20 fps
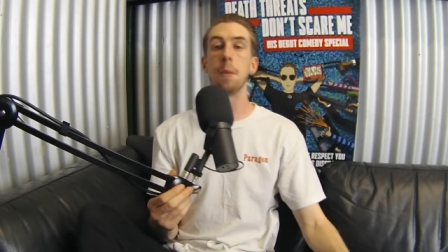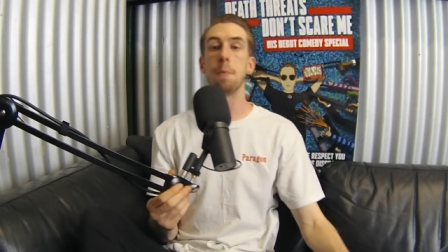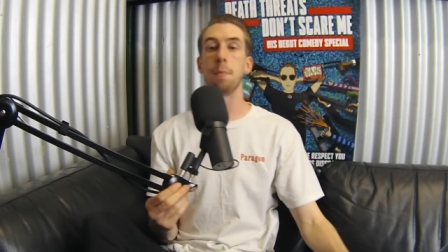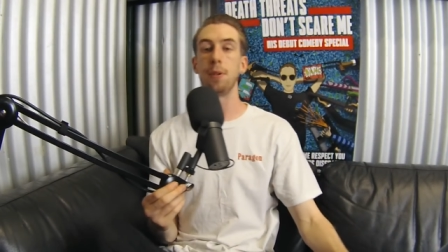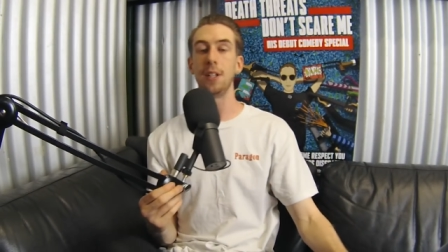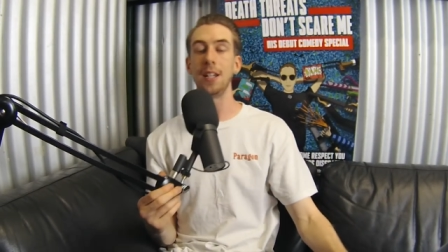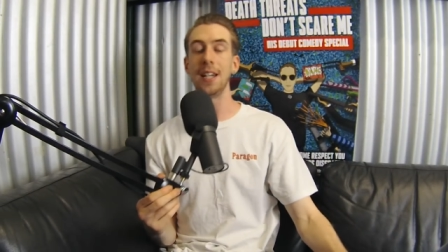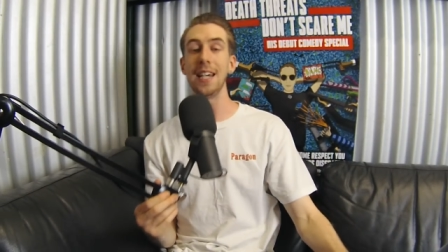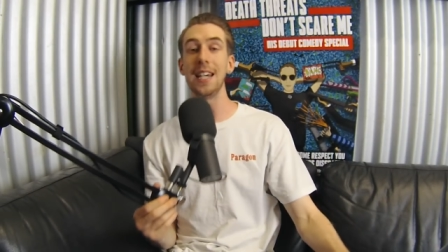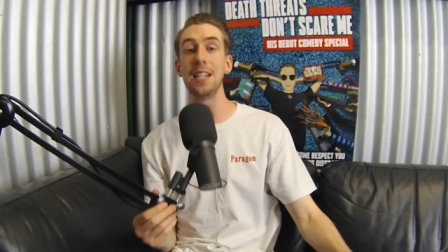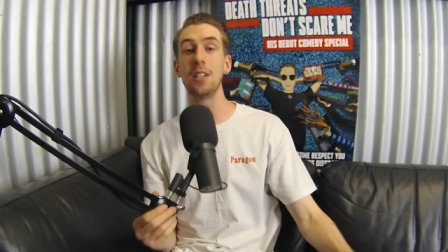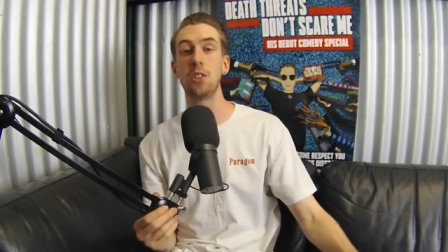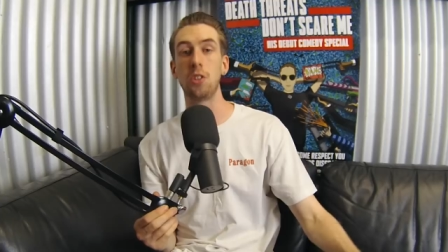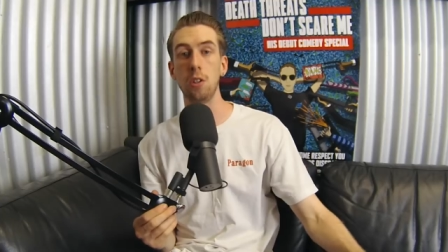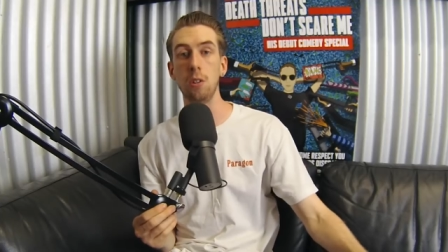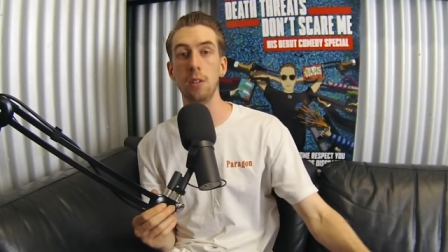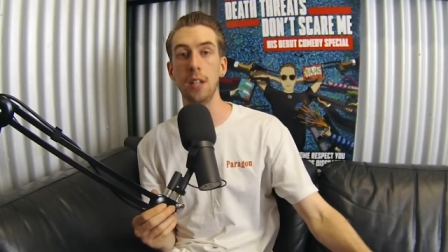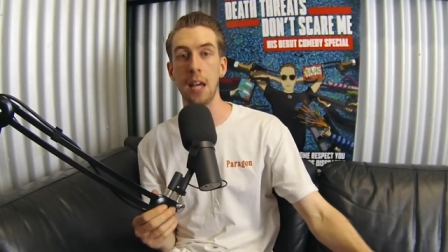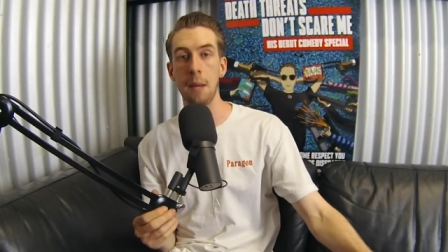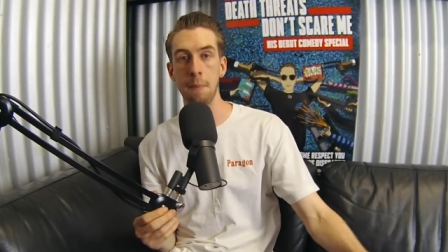please
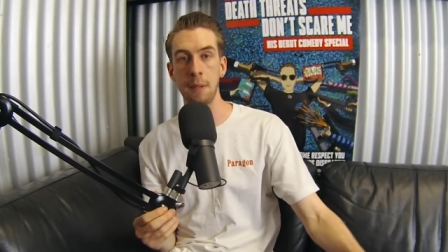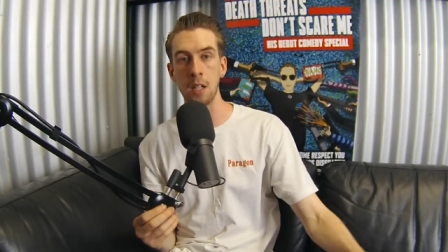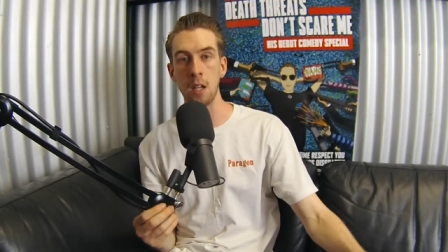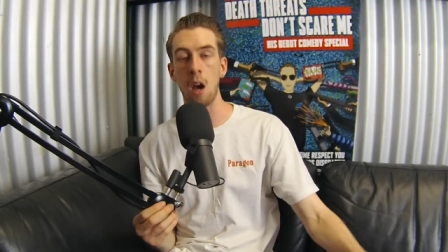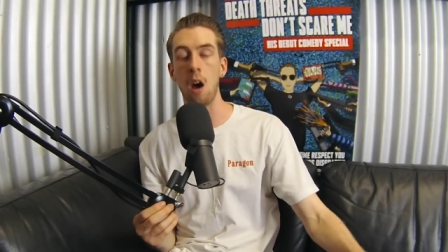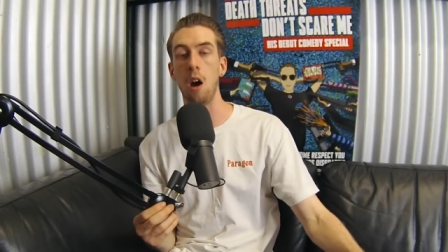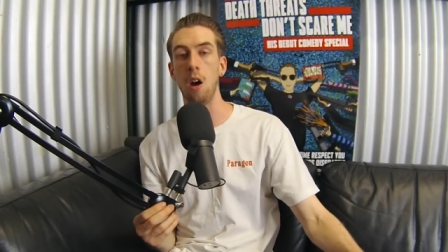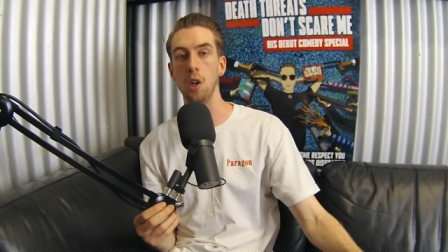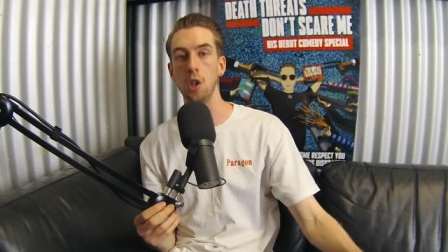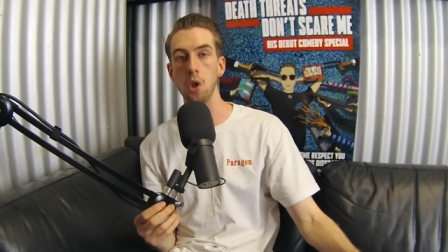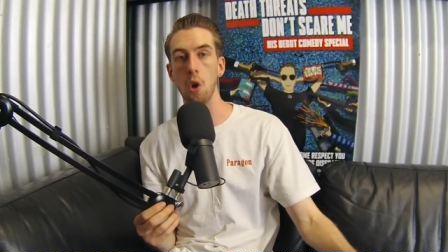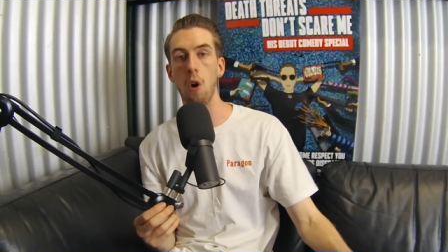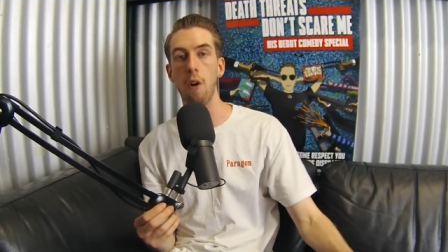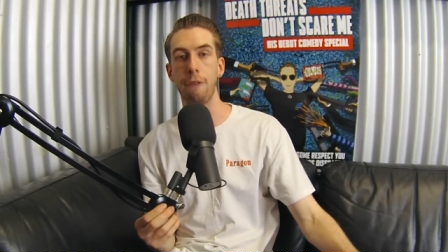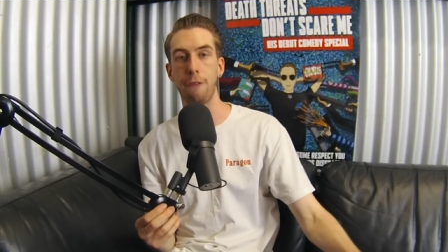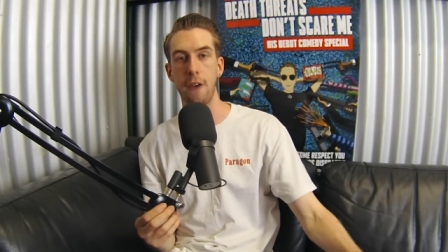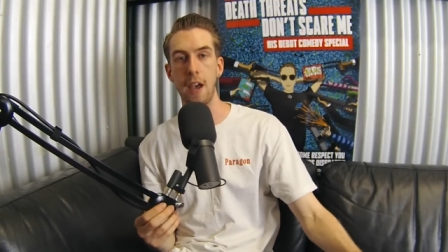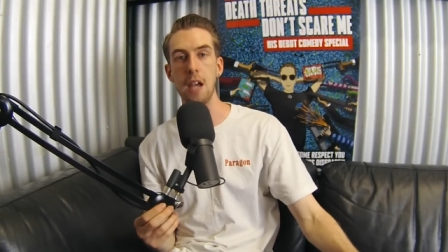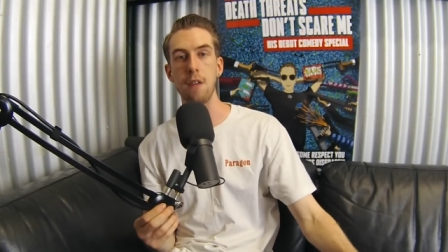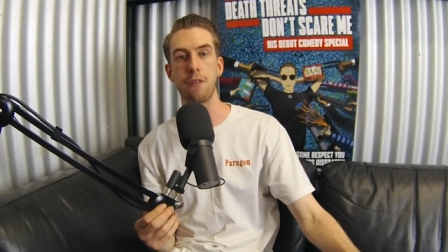do let me know your
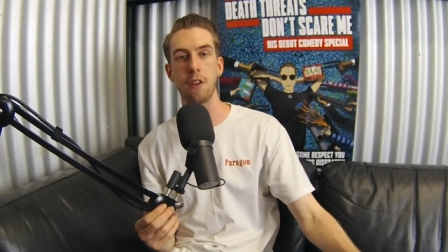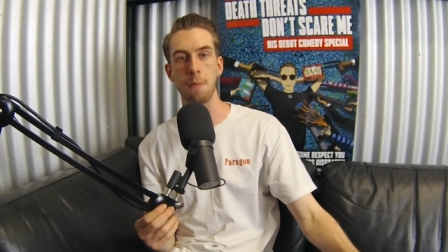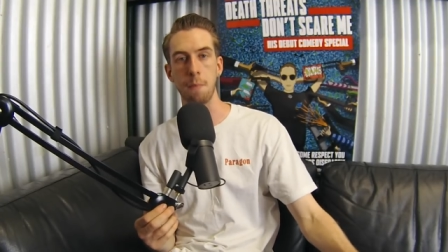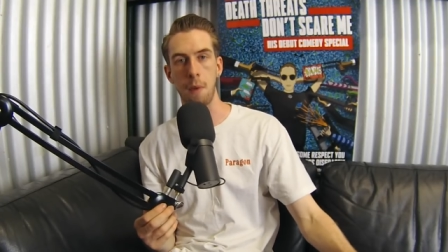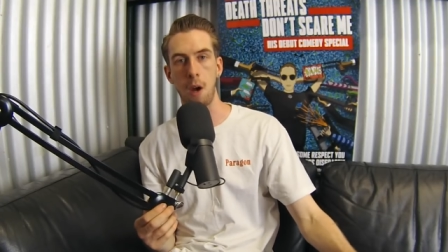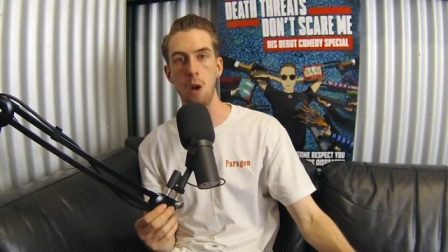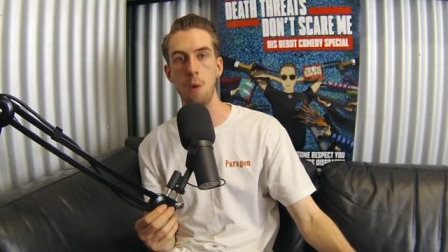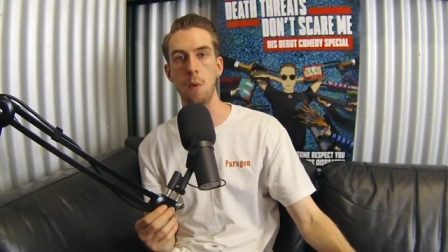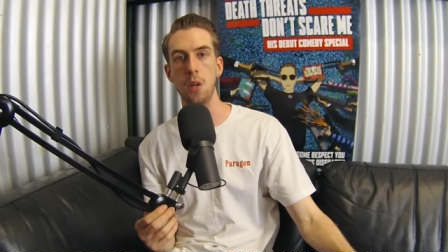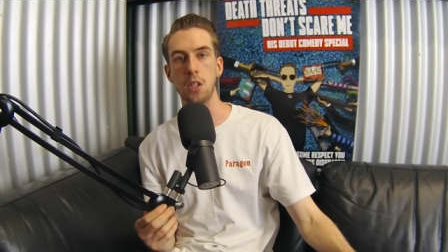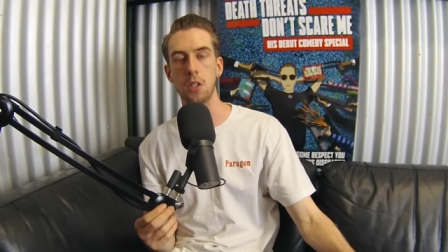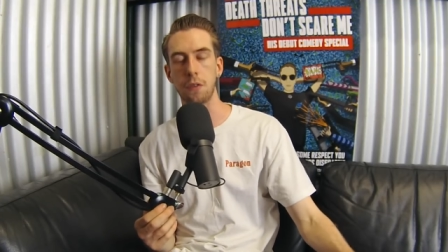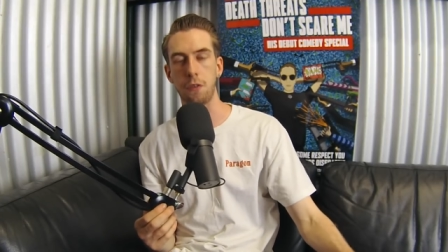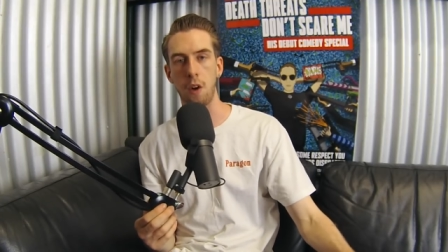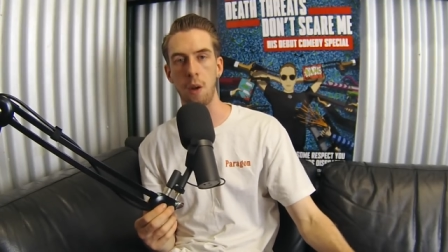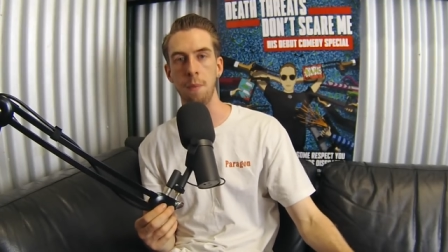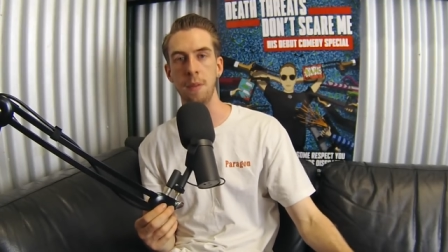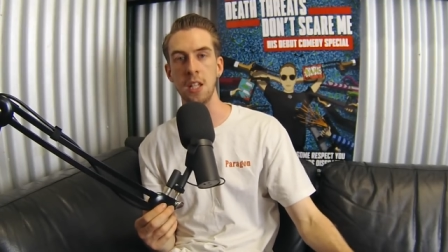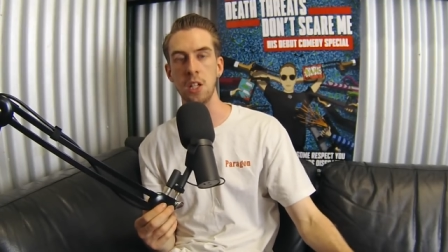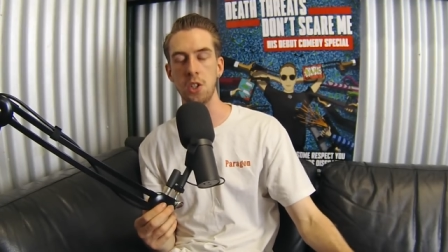favorite moments
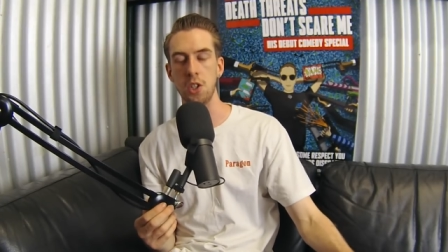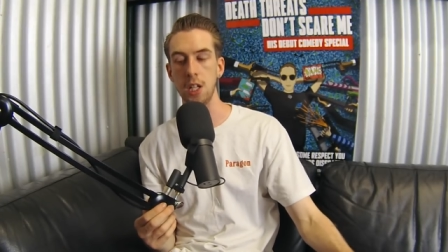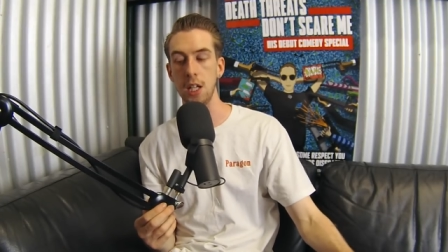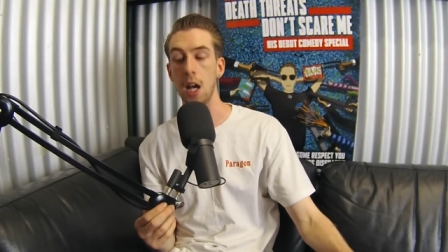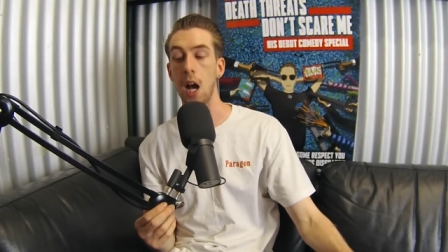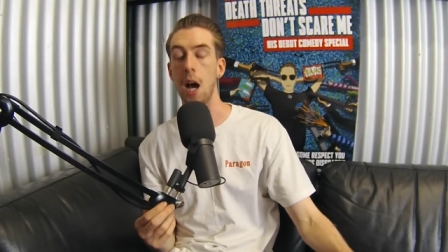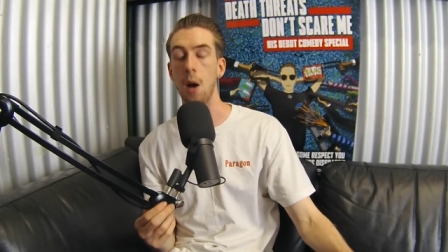from this year.